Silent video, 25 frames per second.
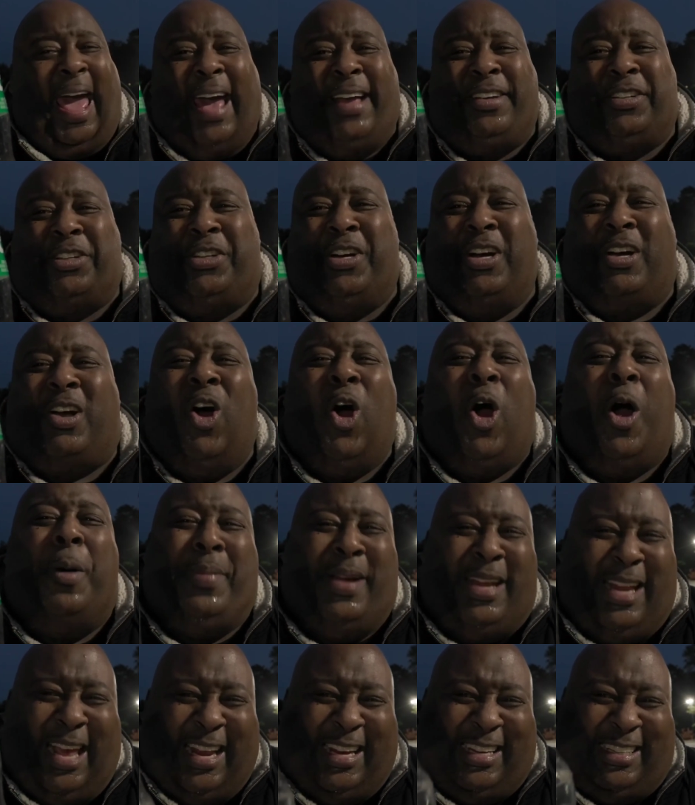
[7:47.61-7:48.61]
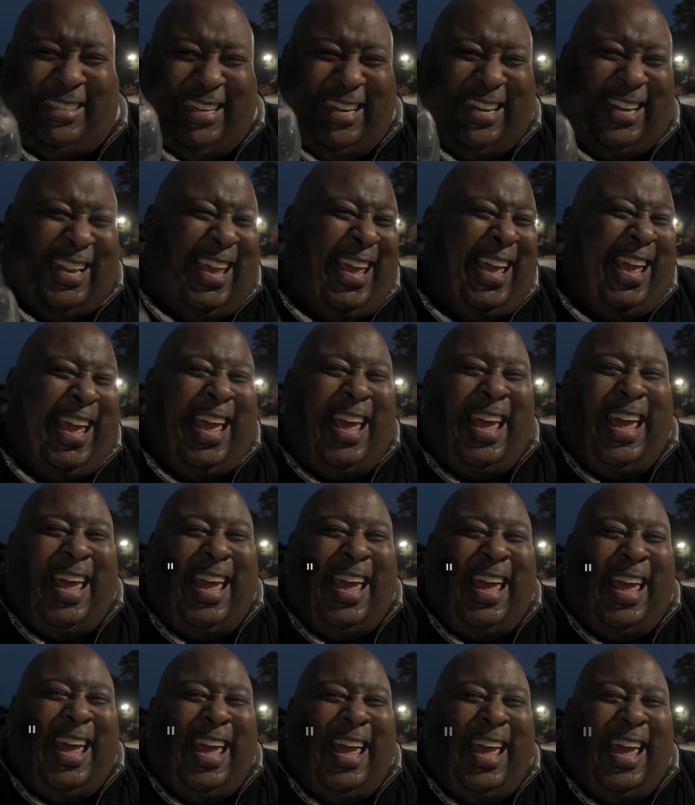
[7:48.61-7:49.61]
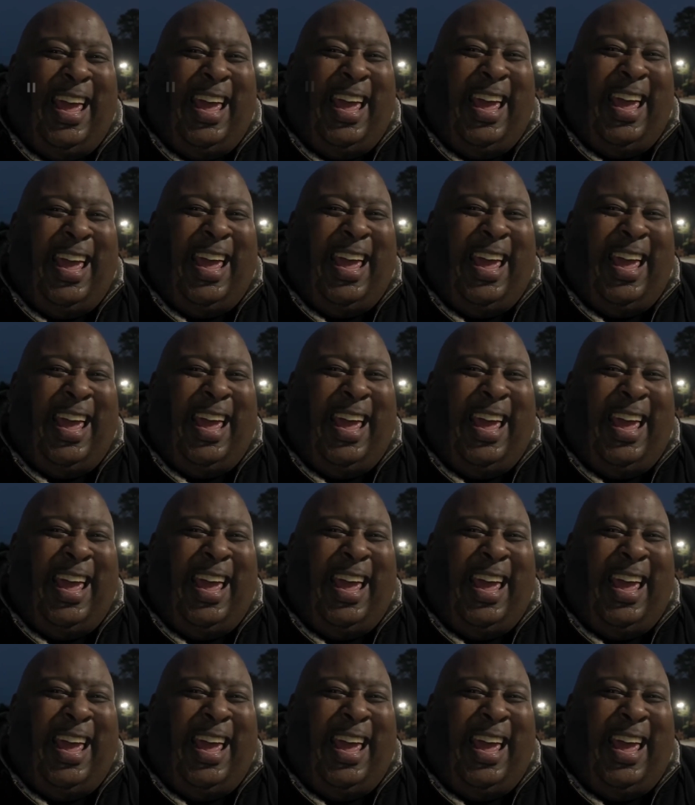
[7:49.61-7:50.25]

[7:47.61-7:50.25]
extra carbonation. They put something